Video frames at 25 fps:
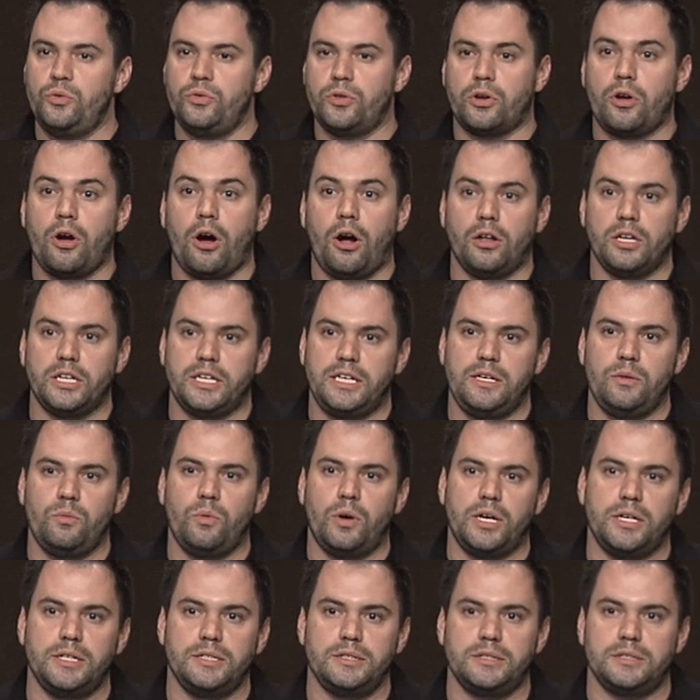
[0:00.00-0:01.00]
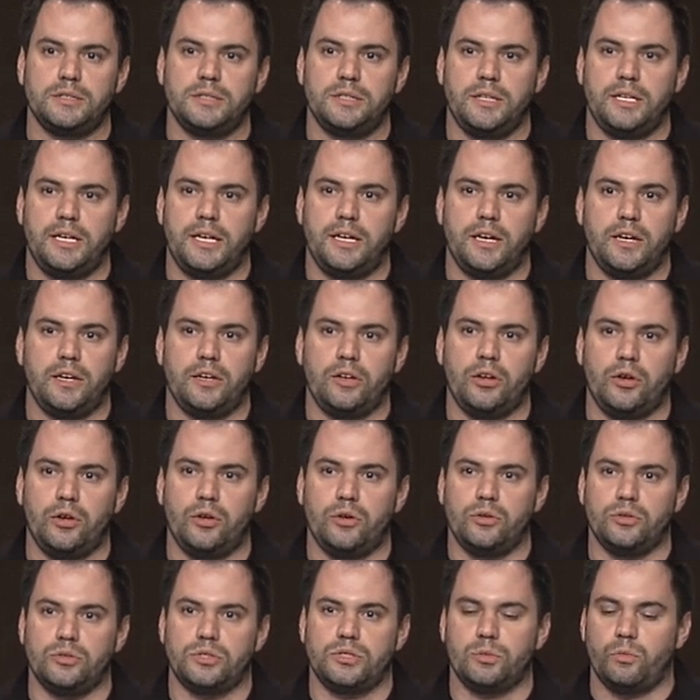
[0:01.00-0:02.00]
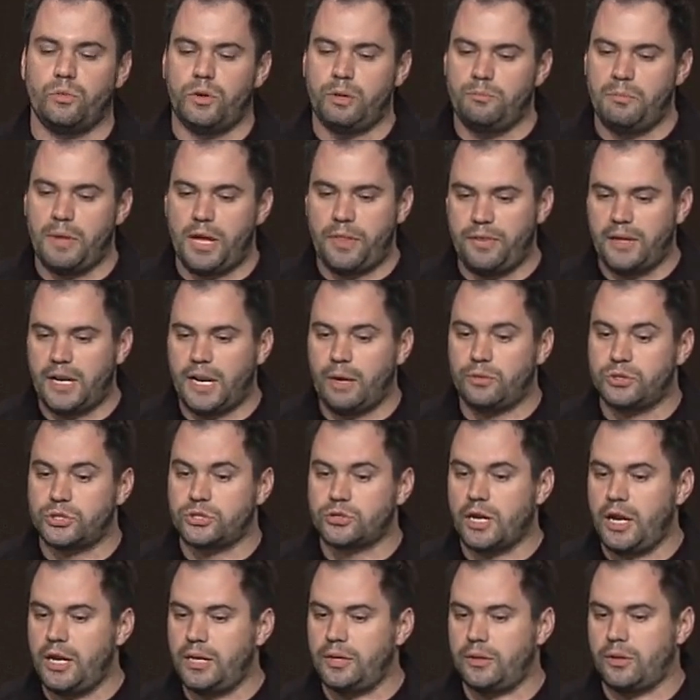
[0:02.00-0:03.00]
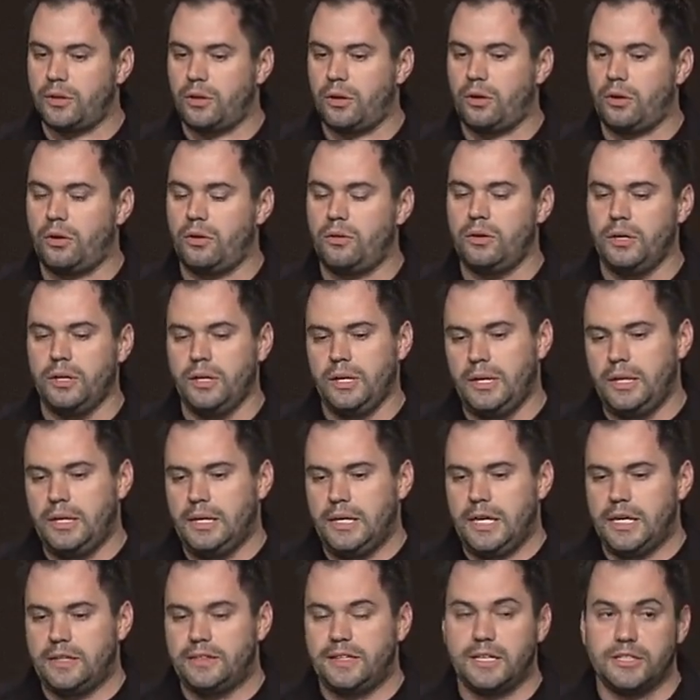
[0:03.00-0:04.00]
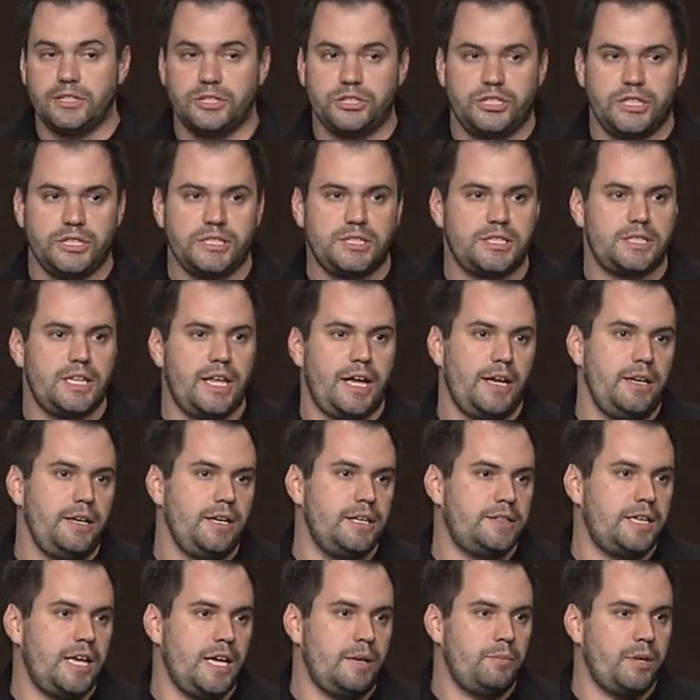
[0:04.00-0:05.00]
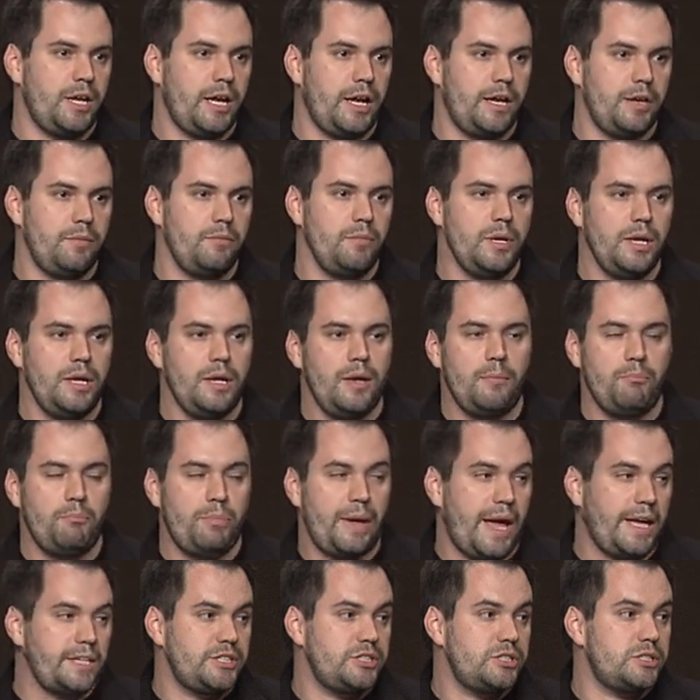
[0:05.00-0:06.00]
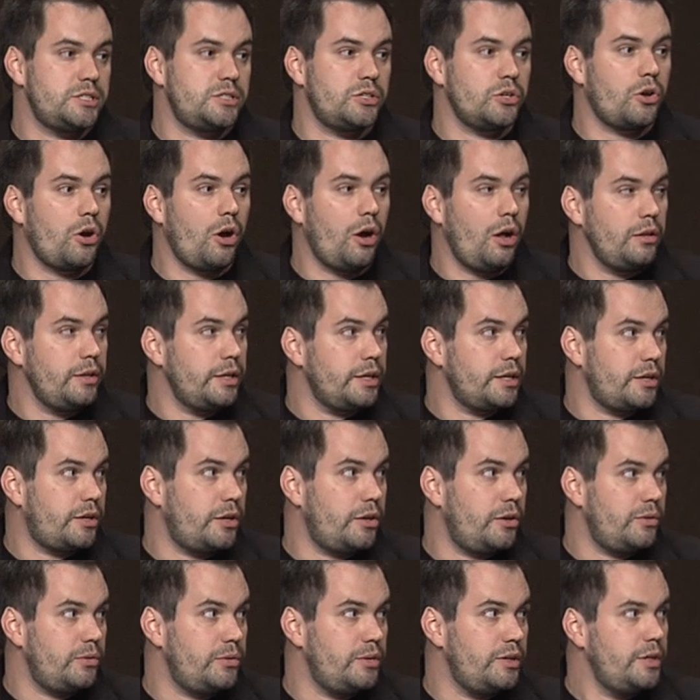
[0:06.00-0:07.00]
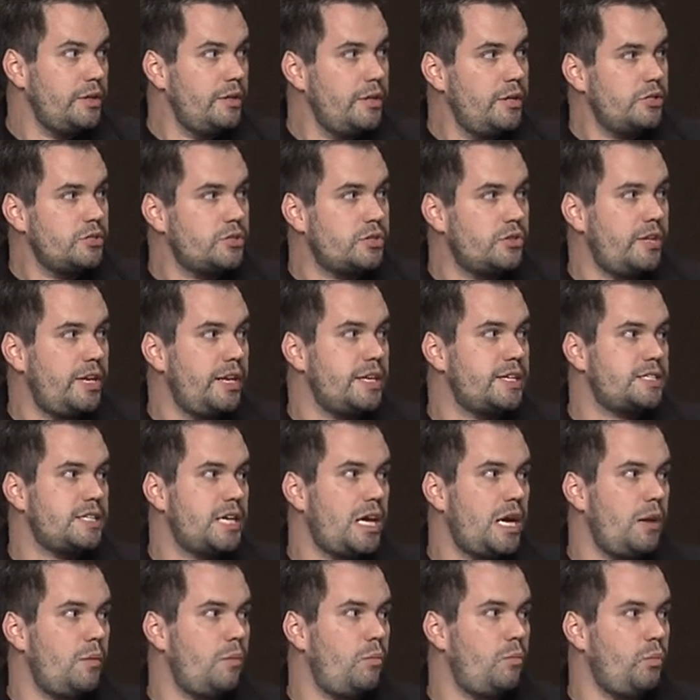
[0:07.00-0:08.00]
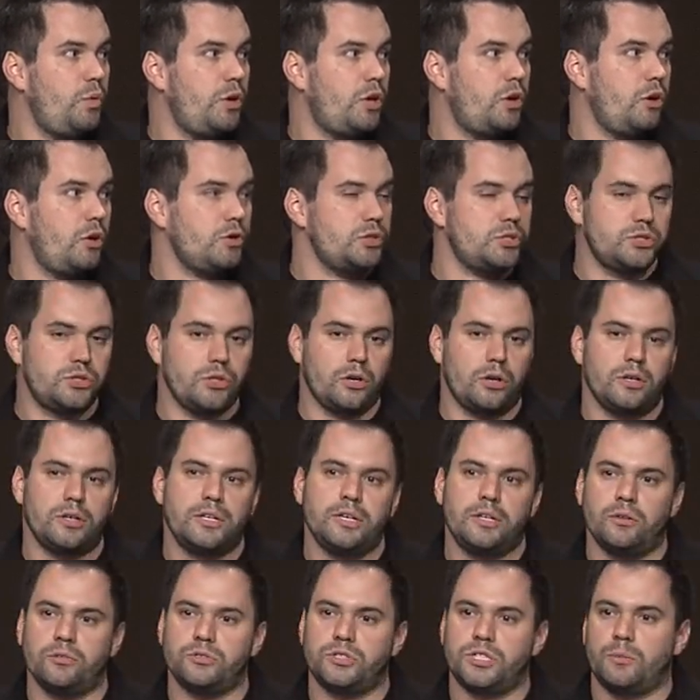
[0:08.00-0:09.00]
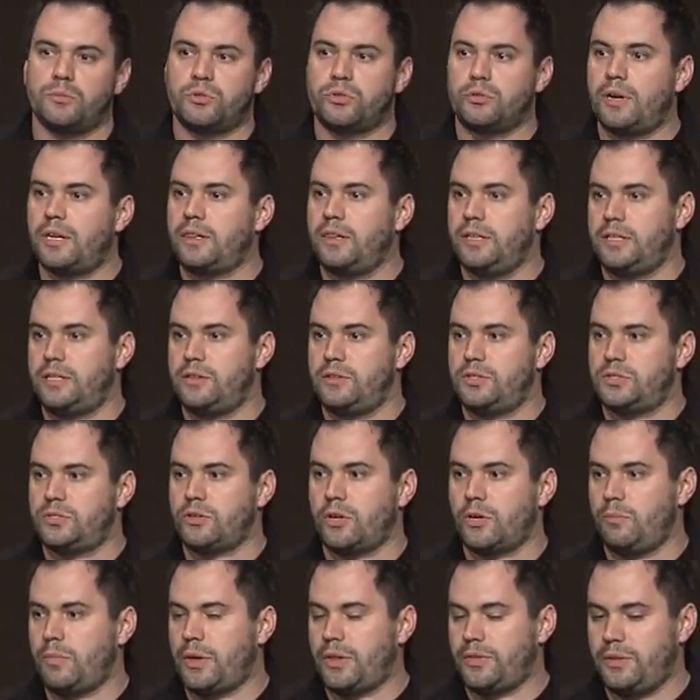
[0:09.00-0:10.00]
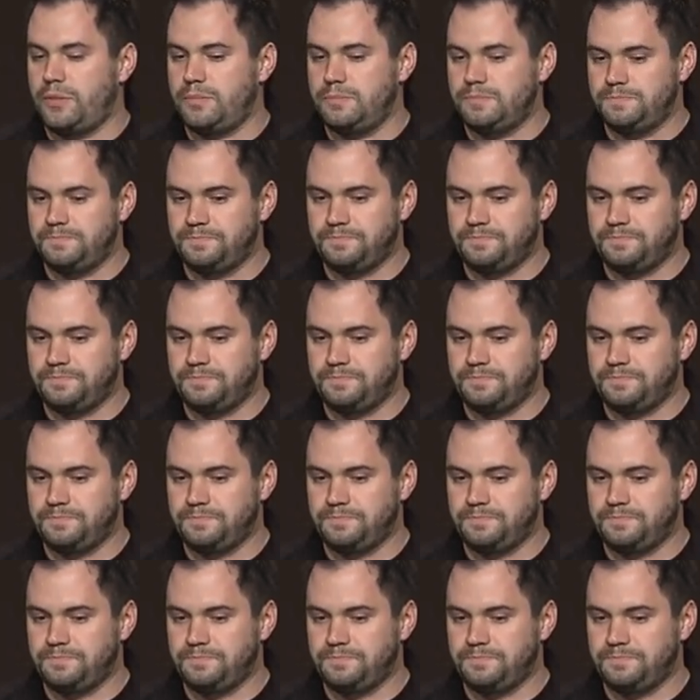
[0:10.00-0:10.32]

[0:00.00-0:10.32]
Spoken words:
the callee was, and it knows what method I was trying to call, It then JITs that at that time, patches the calling code, so the next time we call start, it'll jump directly to the start method.